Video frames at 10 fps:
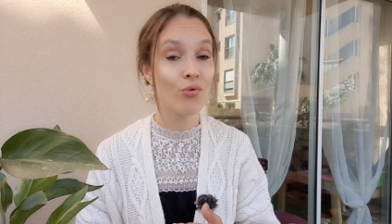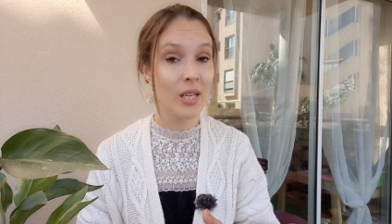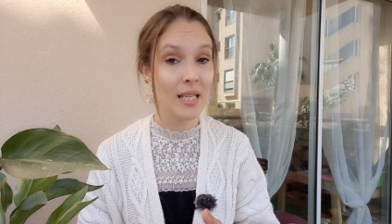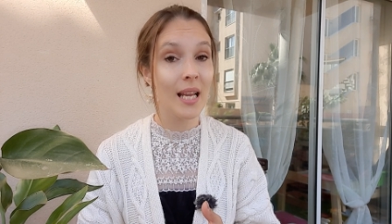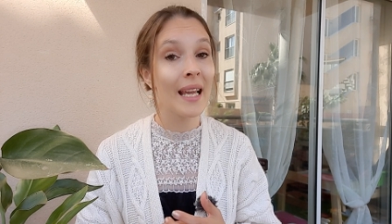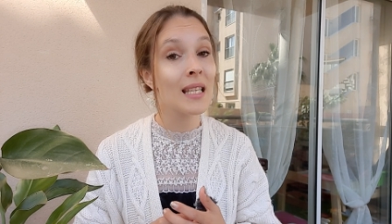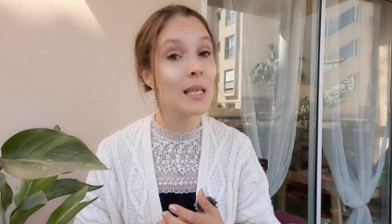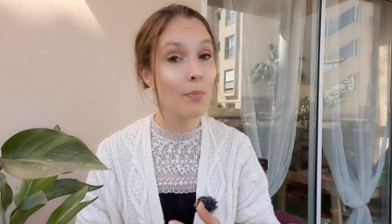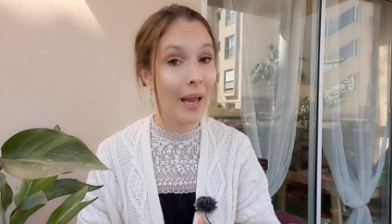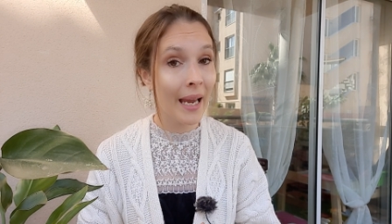risk in
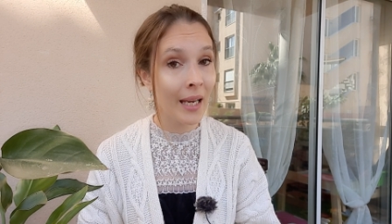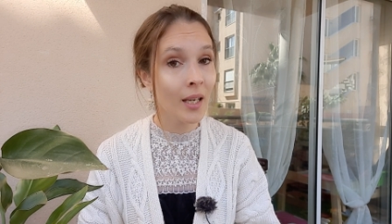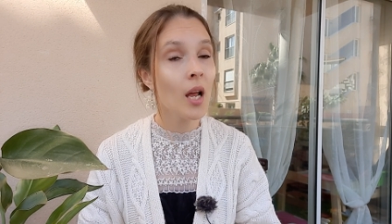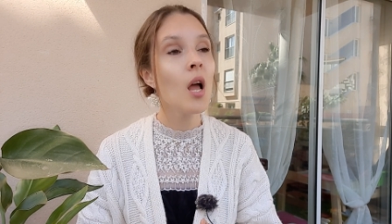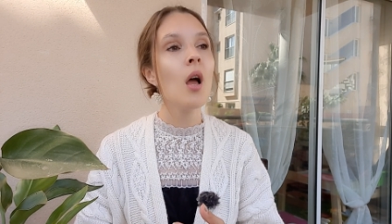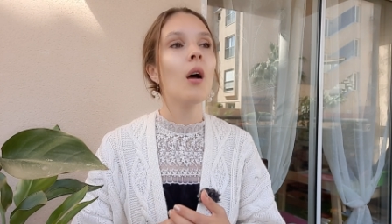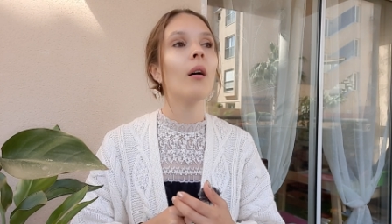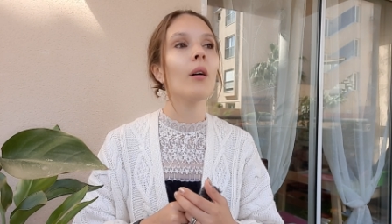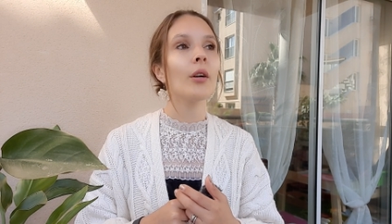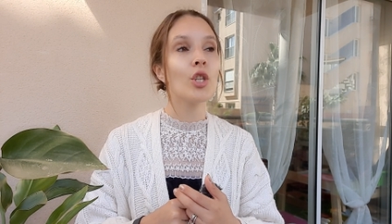Spain
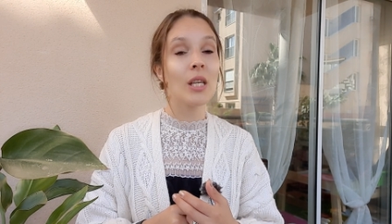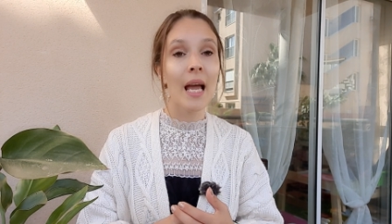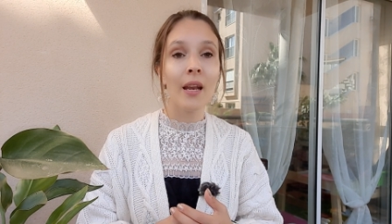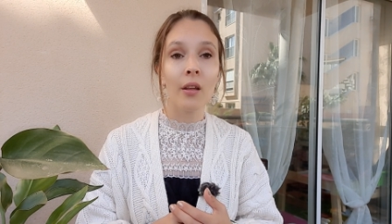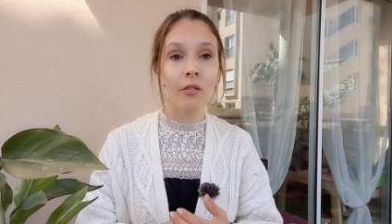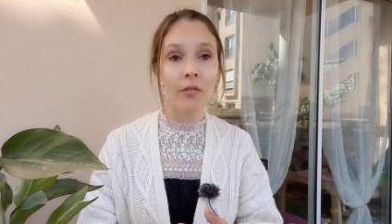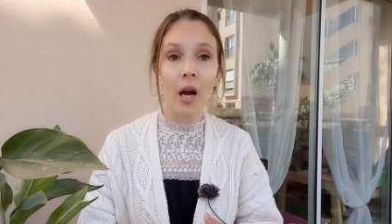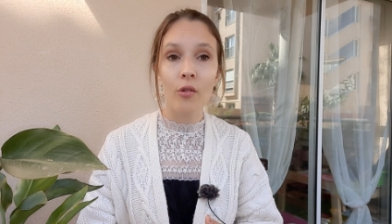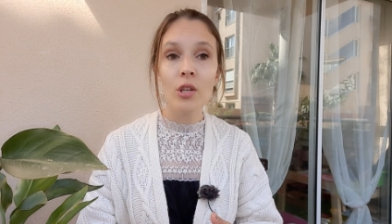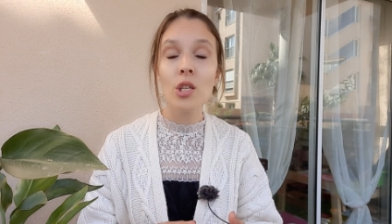to getting the
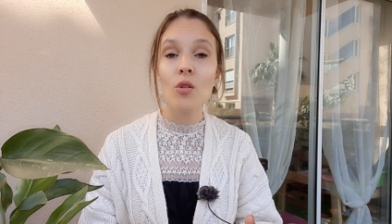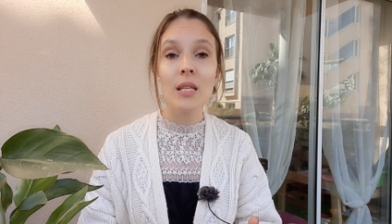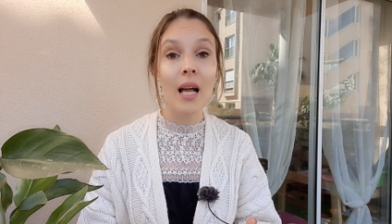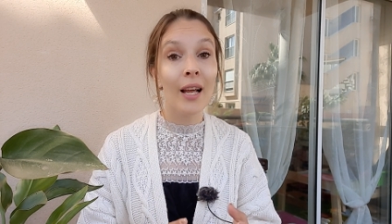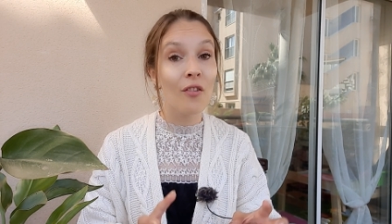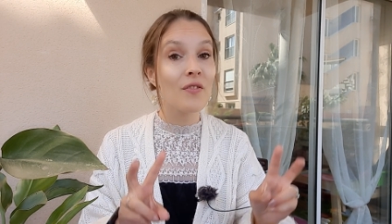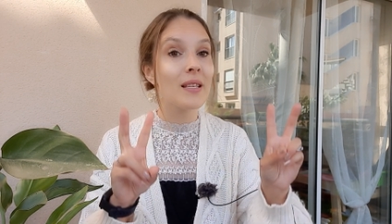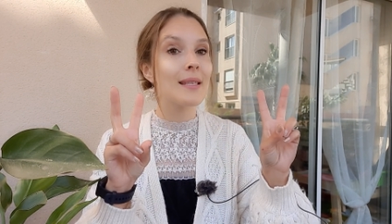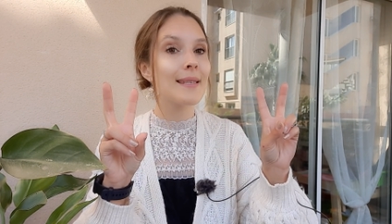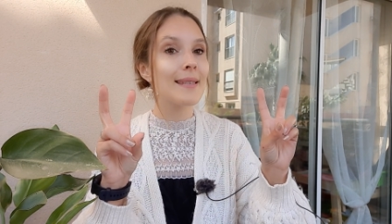virus, so it's kind of
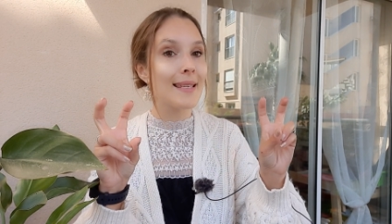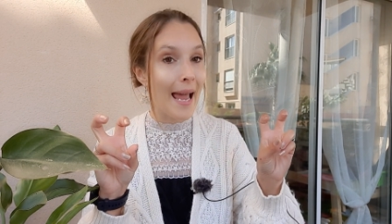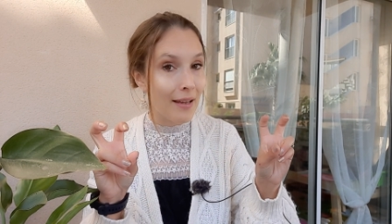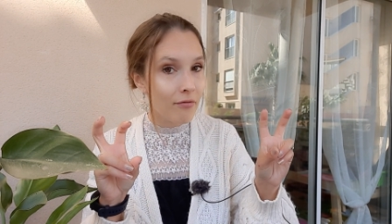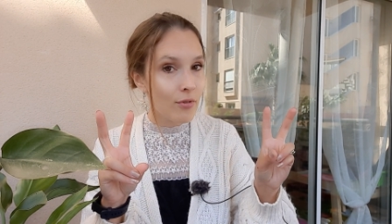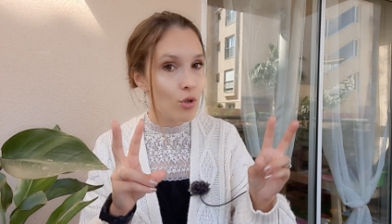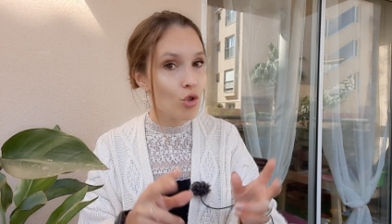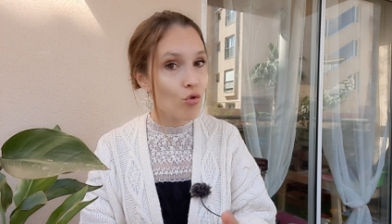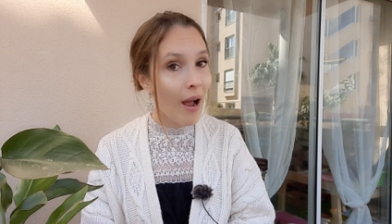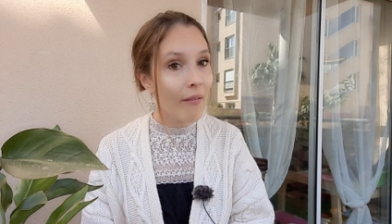safe to
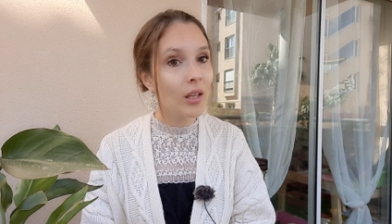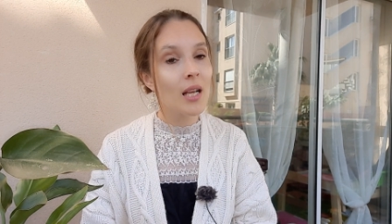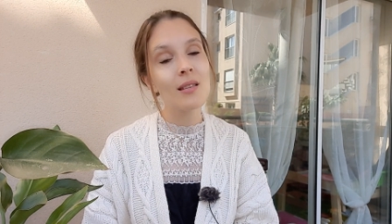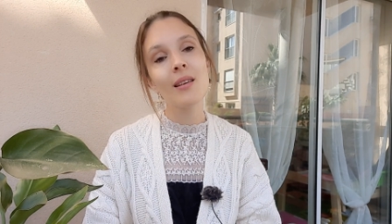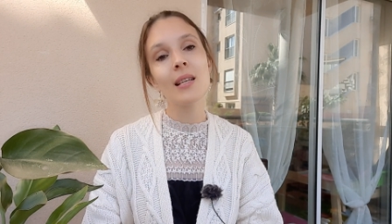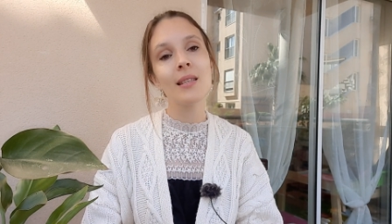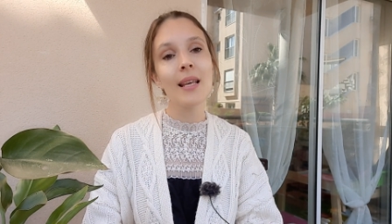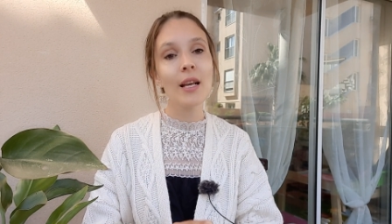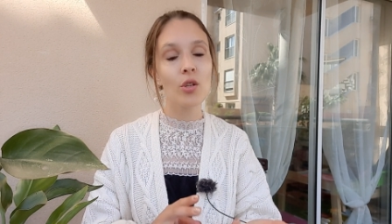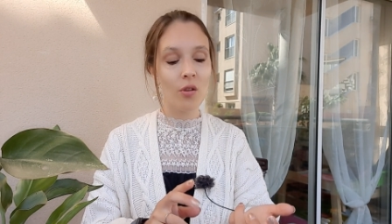travel, as they
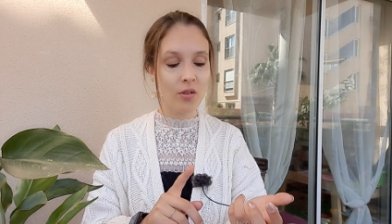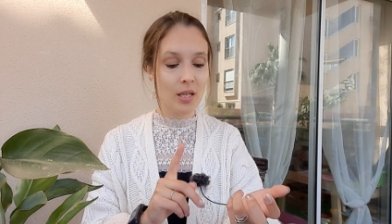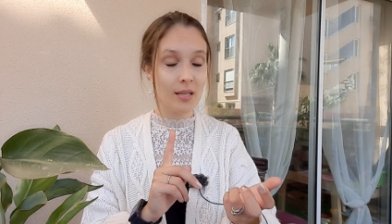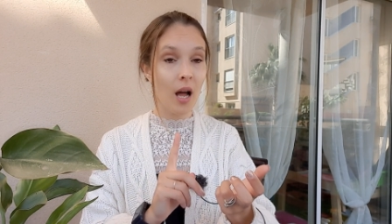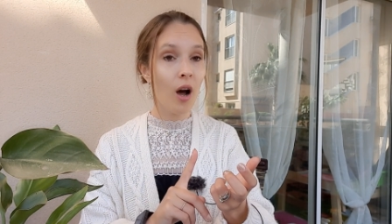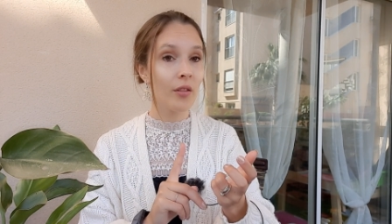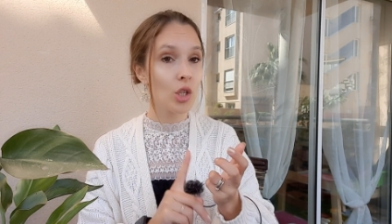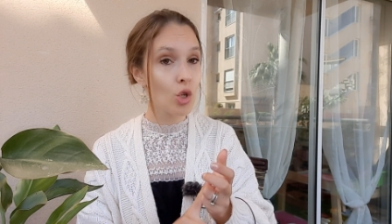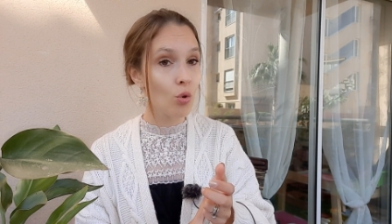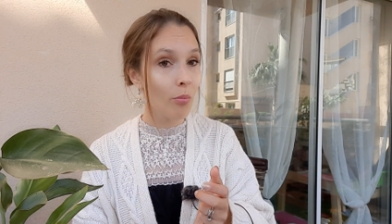say. So these are the
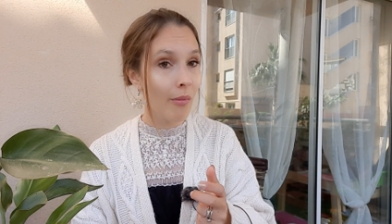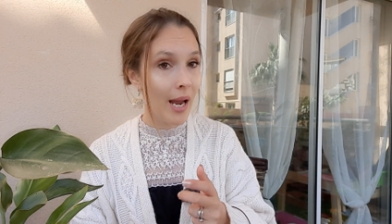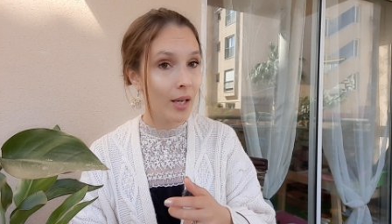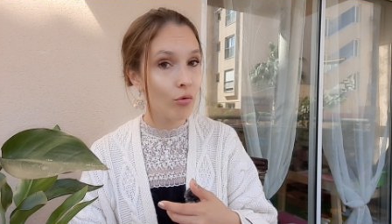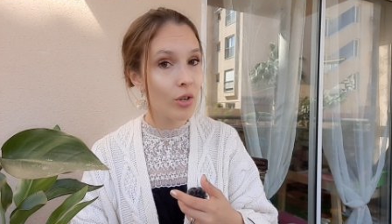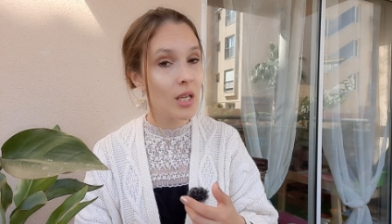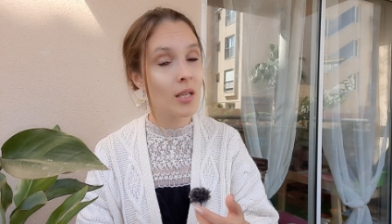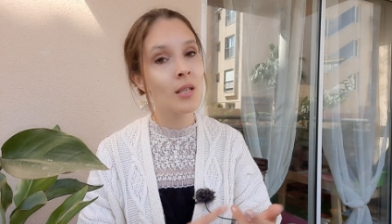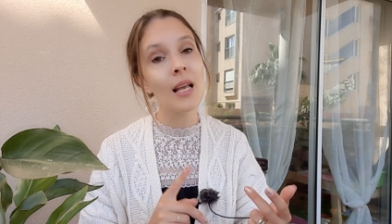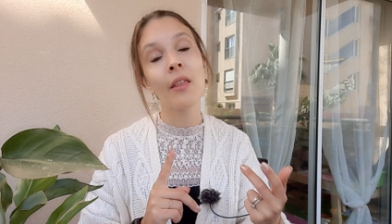two main
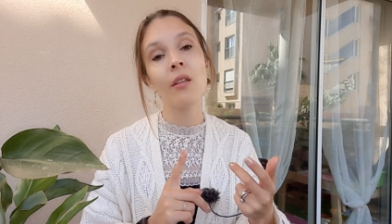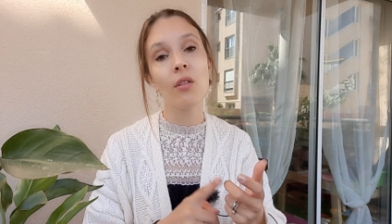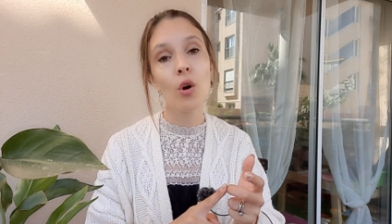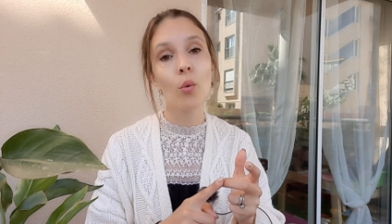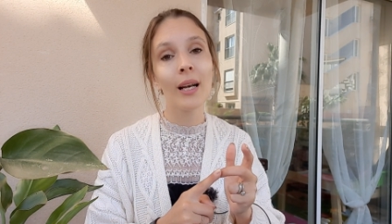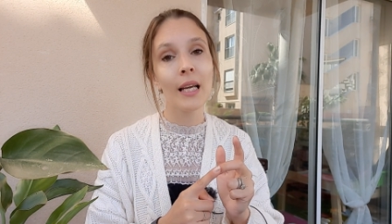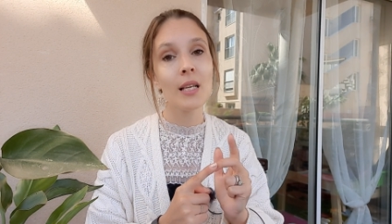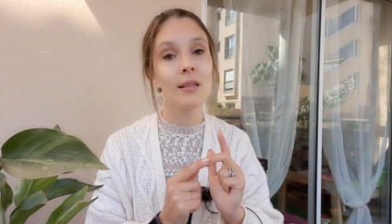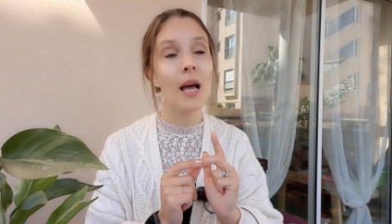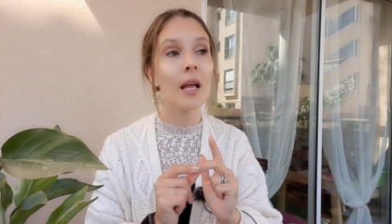reasons. And the third one
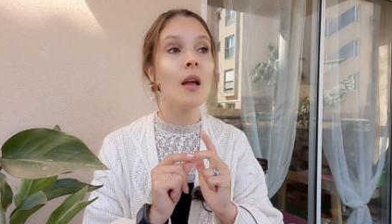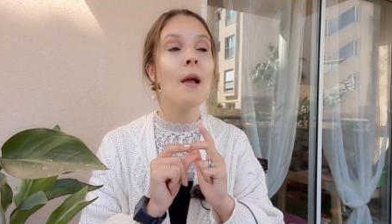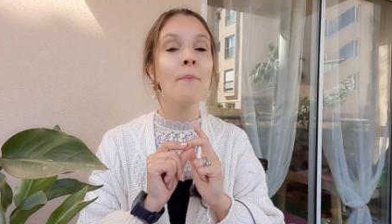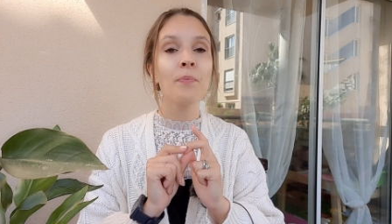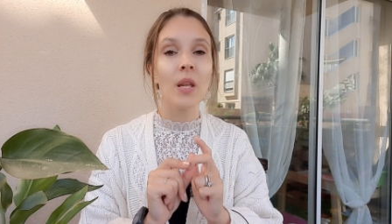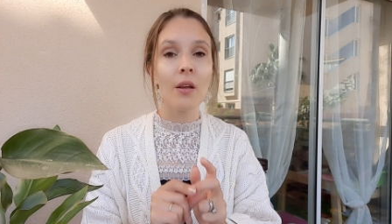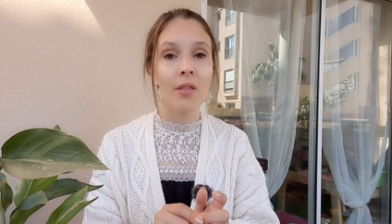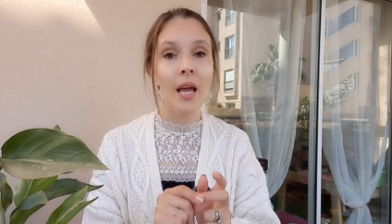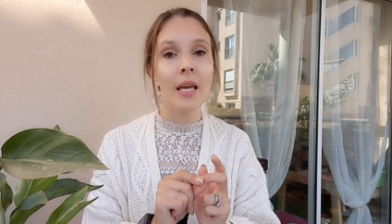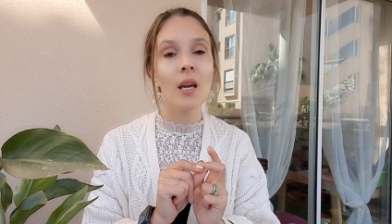is that
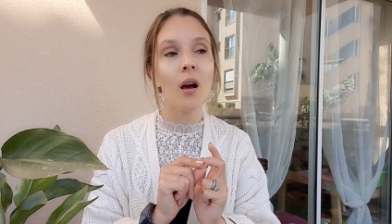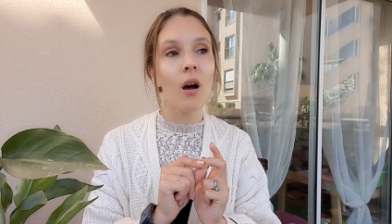they